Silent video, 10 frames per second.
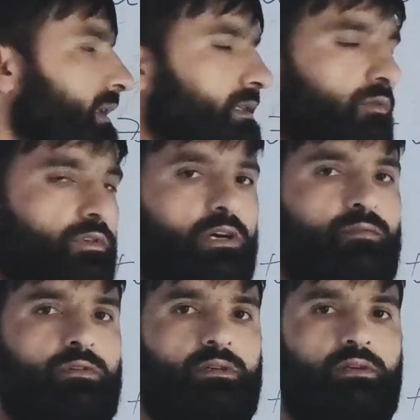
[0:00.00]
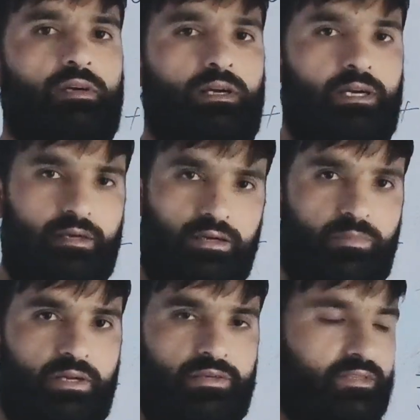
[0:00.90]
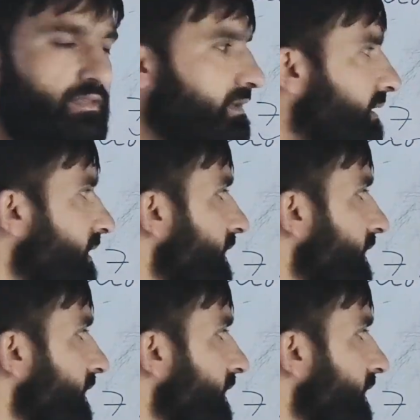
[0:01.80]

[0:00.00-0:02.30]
part out of 100 parts,